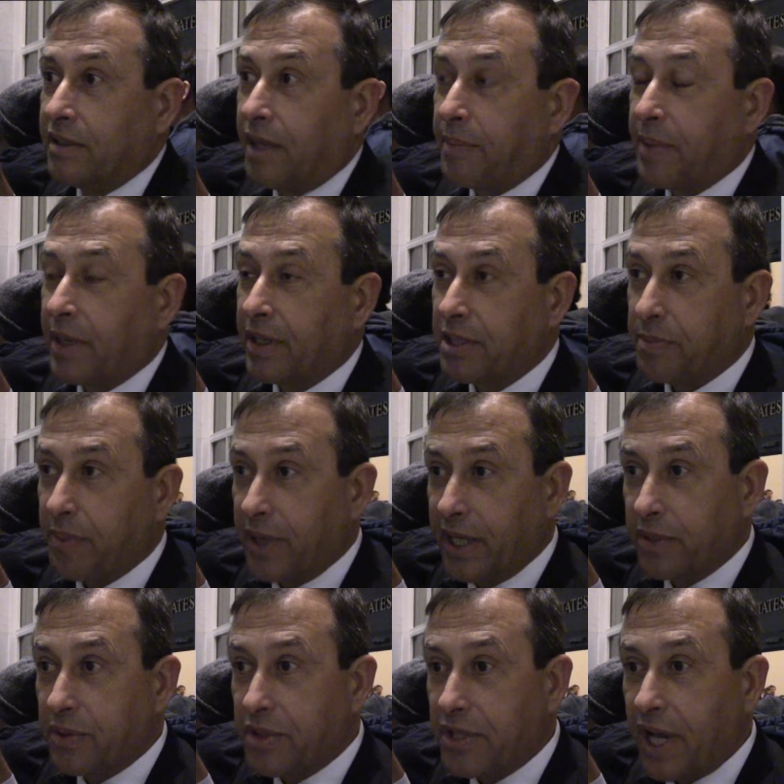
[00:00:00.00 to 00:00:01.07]
Apparently his
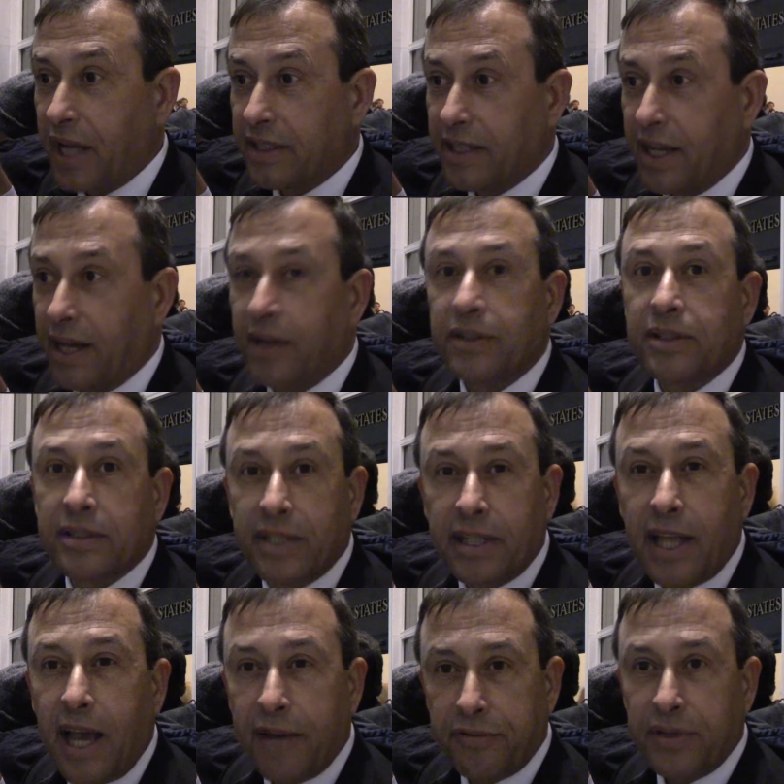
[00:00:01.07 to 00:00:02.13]
plane was shot down
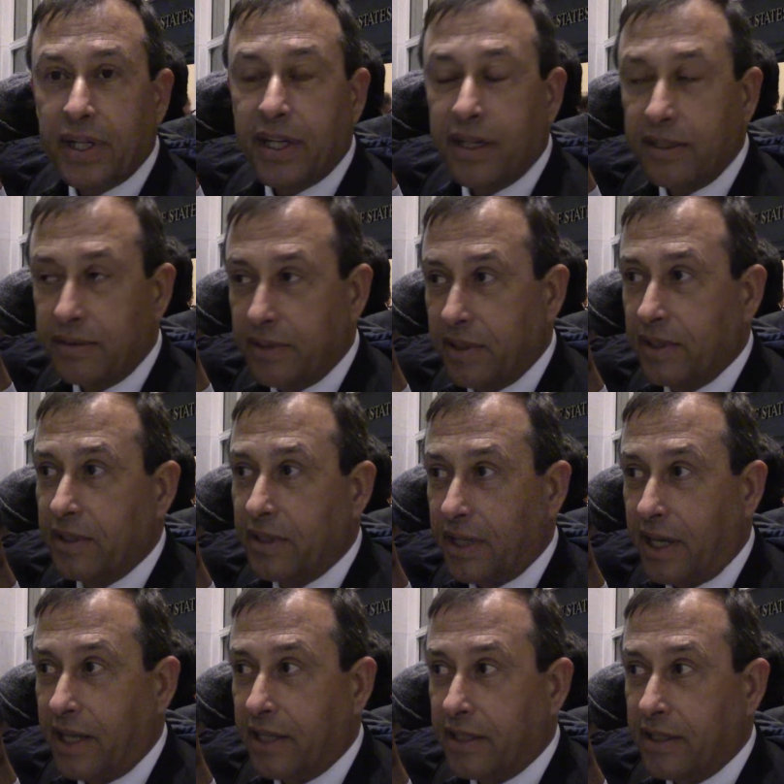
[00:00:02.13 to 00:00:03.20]
in Africa,
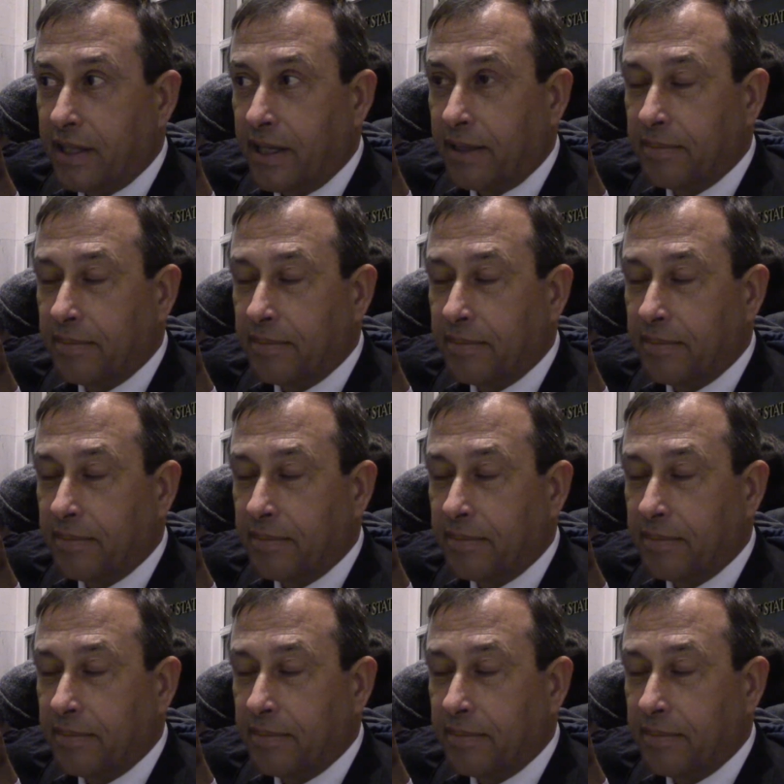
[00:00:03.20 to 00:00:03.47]
and